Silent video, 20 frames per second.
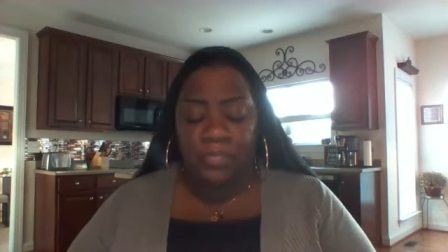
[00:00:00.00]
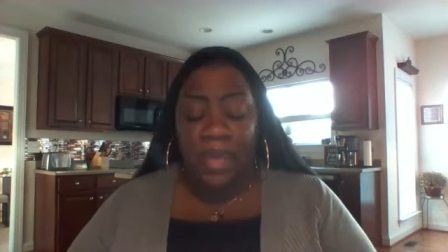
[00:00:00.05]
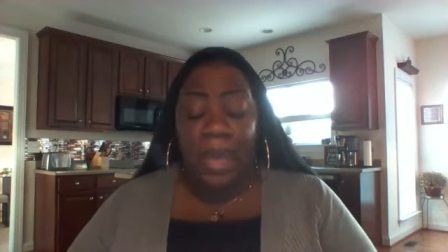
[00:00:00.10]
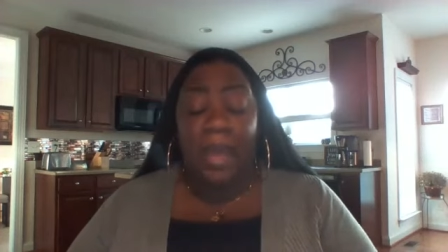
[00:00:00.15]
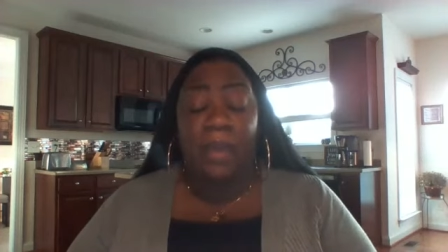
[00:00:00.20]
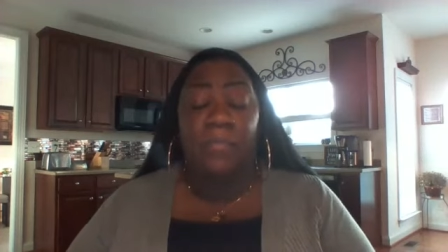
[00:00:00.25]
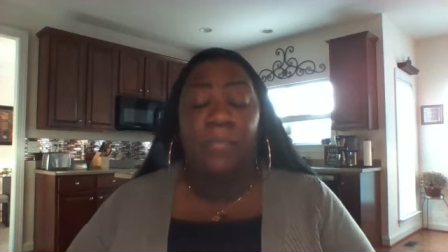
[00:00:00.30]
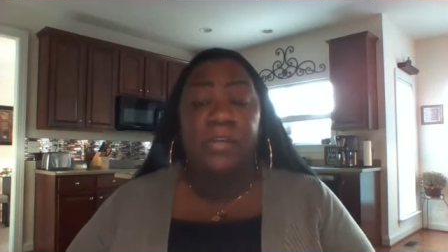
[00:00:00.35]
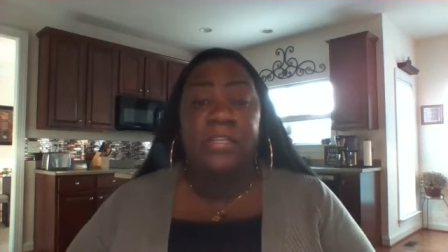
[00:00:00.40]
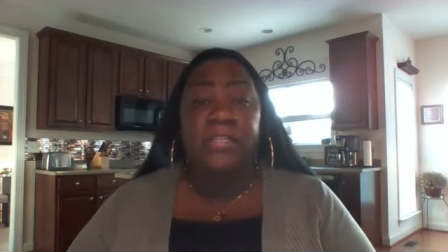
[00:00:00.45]

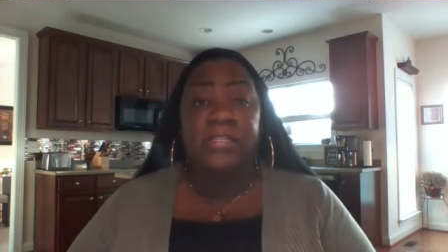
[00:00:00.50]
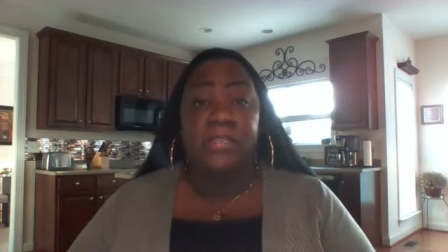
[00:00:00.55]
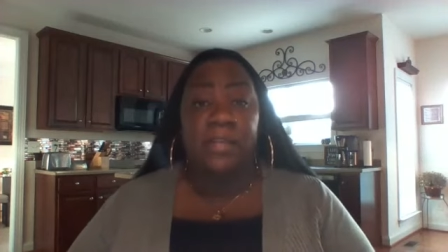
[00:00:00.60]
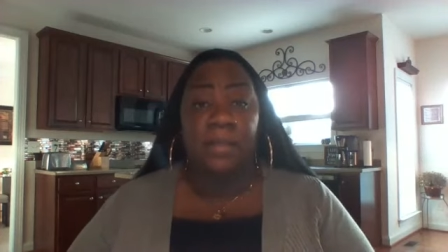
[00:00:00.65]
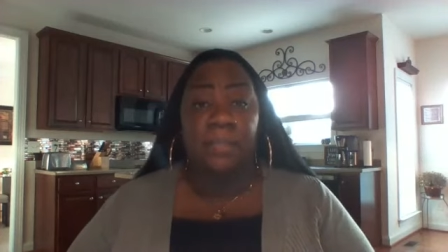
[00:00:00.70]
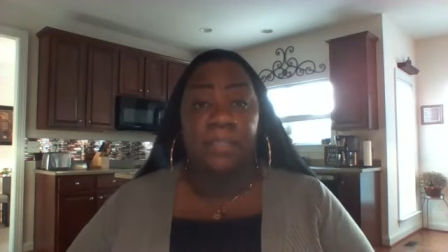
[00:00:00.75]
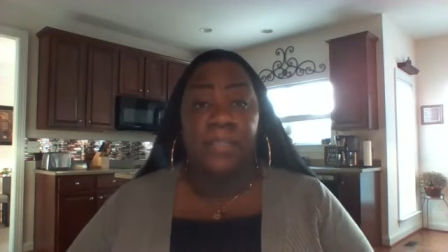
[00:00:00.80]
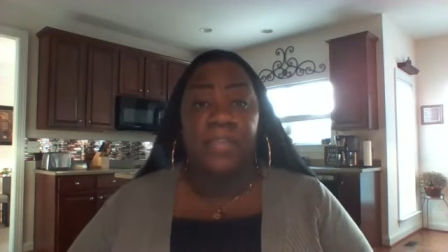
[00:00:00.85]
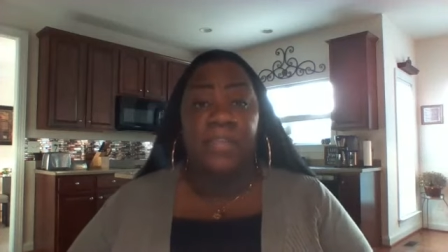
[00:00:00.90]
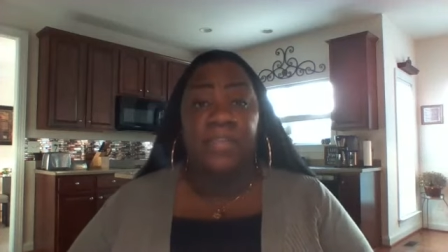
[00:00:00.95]
that was
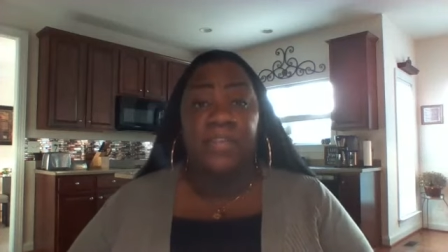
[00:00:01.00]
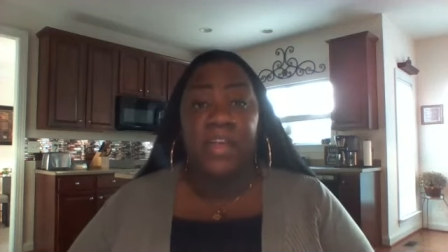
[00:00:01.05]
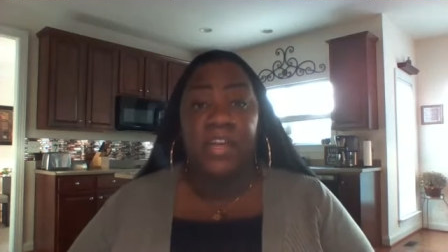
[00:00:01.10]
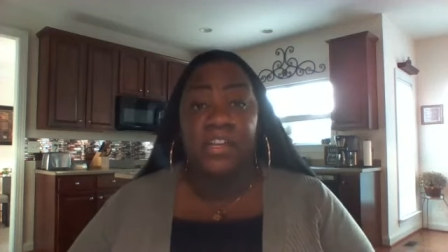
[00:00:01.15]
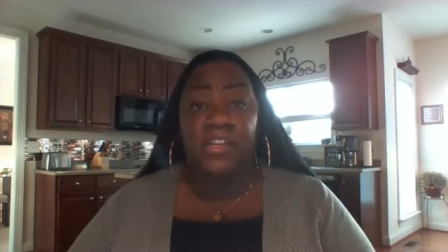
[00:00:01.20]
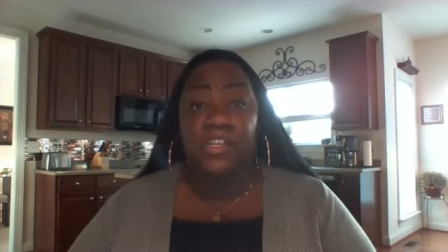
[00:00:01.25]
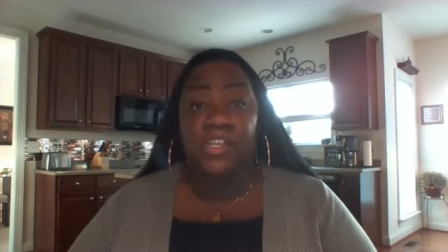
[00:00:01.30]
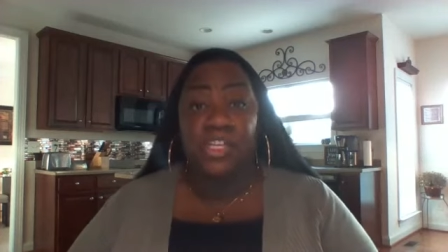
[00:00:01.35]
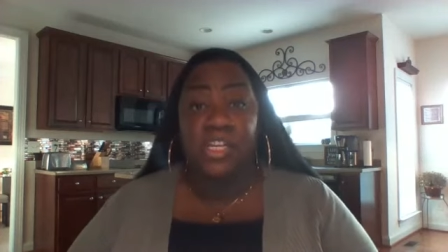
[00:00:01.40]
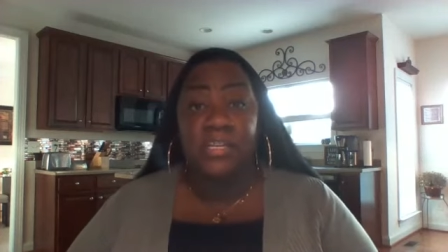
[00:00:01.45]
something
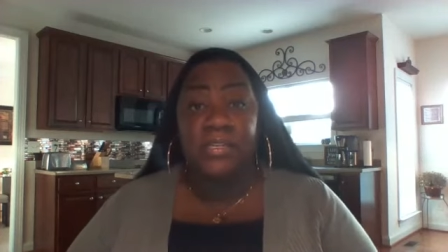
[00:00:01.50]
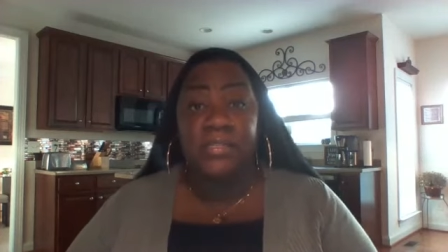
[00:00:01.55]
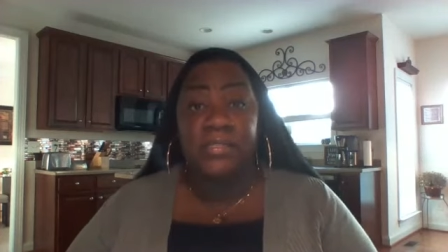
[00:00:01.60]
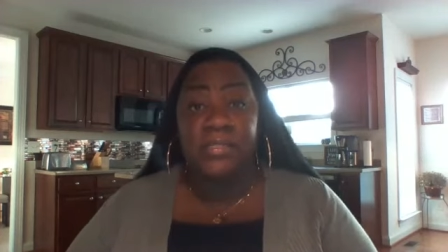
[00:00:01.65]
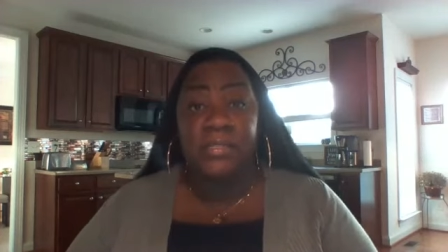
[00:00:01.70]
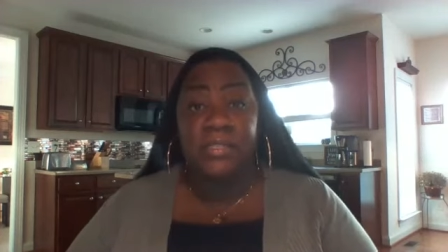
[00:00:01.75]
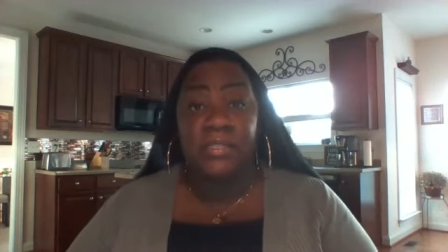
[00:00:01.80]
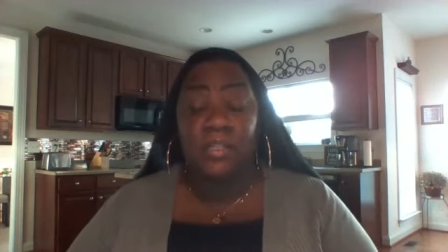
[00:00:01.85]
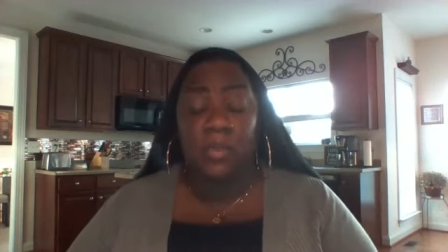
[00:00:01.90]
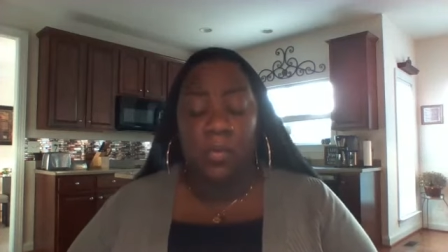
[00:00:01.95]
that
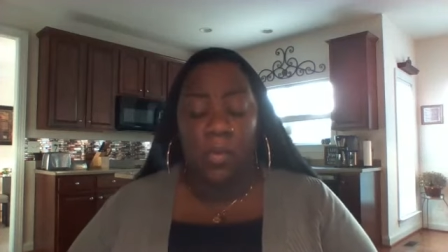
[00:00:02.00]
Jesus